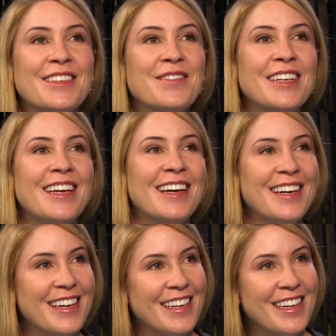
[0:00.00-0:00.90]
Somebody
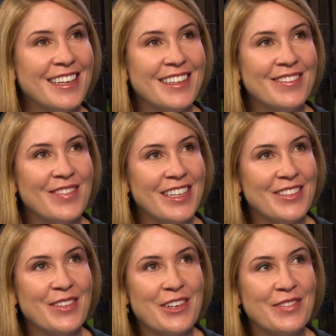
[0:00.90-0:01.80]
on uh, my
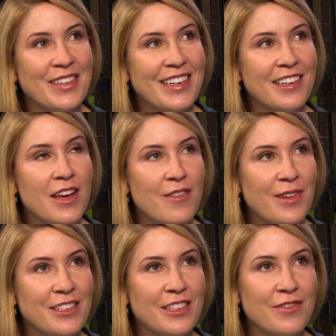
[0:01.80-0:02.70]
Twitter feed had
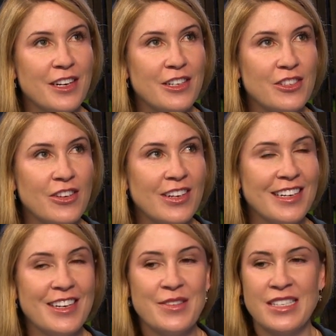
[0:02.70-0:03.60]
mentioned a funny joke.
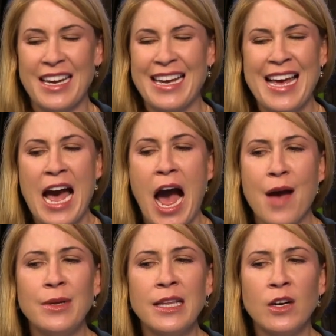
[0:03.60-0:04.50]
He was like,
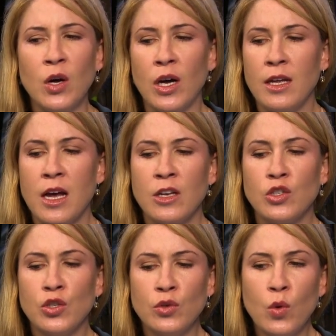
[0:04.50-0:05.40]
I'm a little
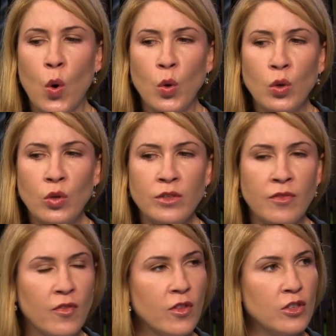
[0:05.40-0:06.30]
too old
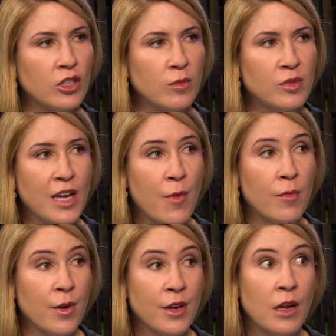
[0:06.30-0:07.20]
for the term
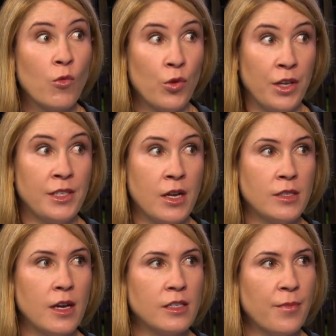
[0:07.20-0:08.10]
Cyber Monday. It really
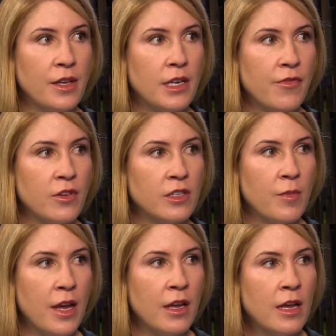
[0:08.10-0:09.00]
sounds like something different to
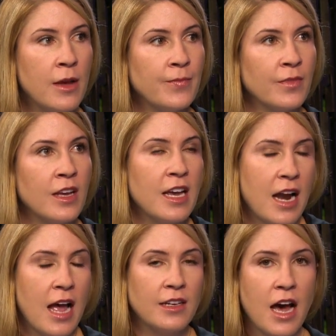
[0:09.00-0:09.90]
me. Yeah. And
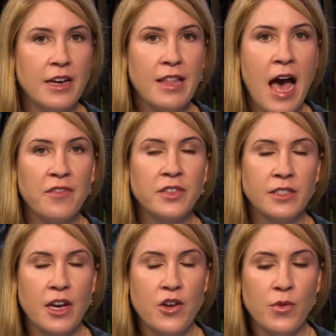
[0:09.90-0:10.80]
I kind of laughed
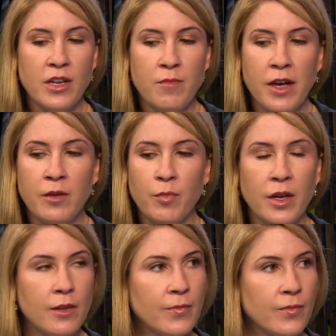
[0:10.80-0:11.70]
because I knew what he meant. Well,
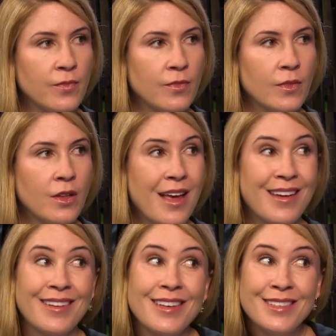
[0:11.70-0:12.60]
I don't know what he means. Like
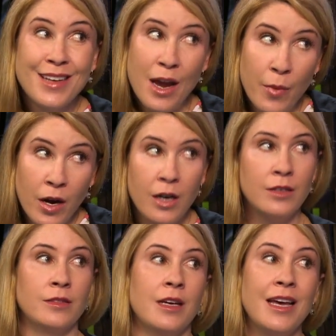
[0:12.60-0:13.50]
mean? Cyber,
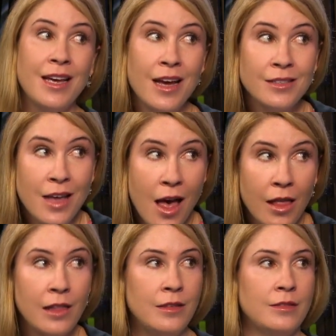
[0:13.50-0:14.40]

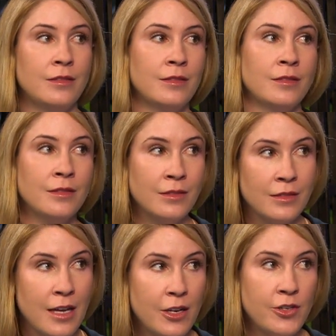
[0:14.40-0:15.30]
ASL,
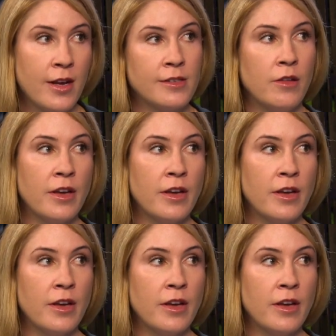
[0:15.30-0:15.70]
age, sex,